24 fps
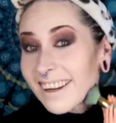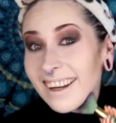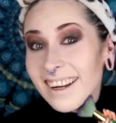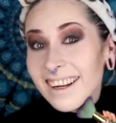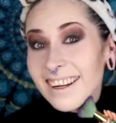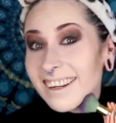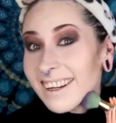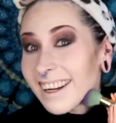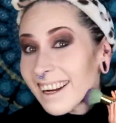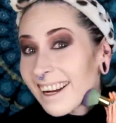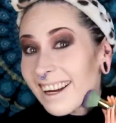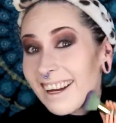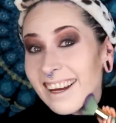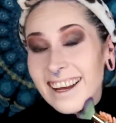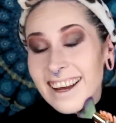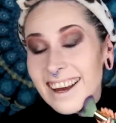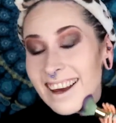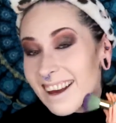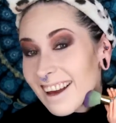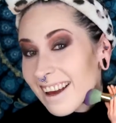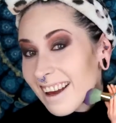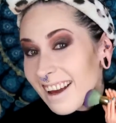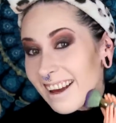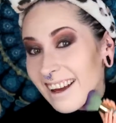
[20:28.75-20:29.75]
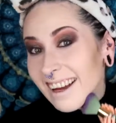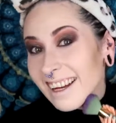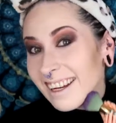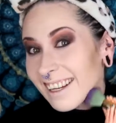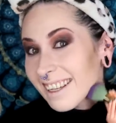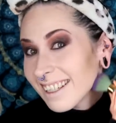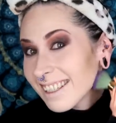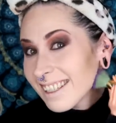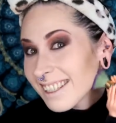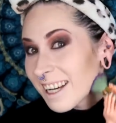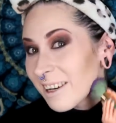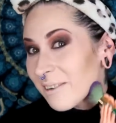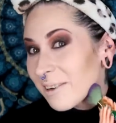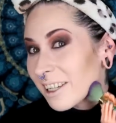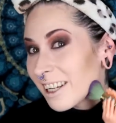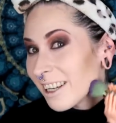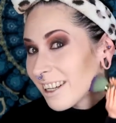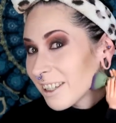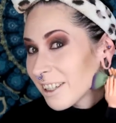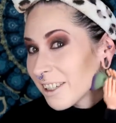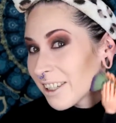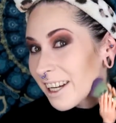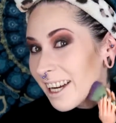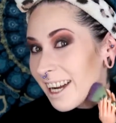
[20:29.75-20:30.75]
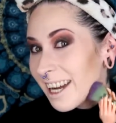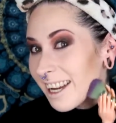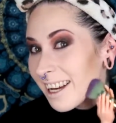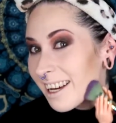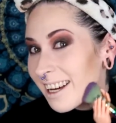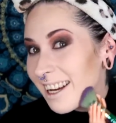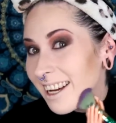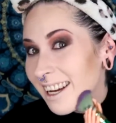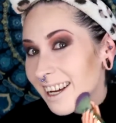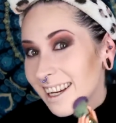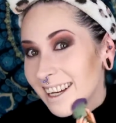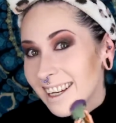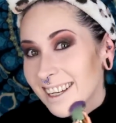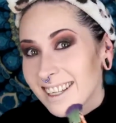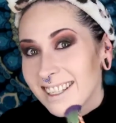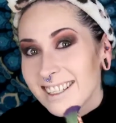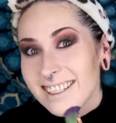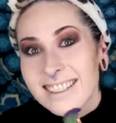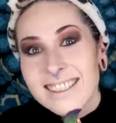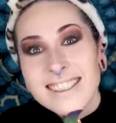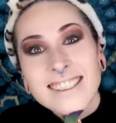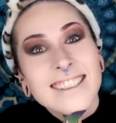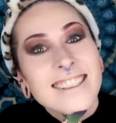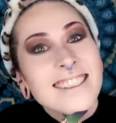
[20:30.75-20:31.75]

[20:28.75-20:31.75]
All right, it's coming along great, guys.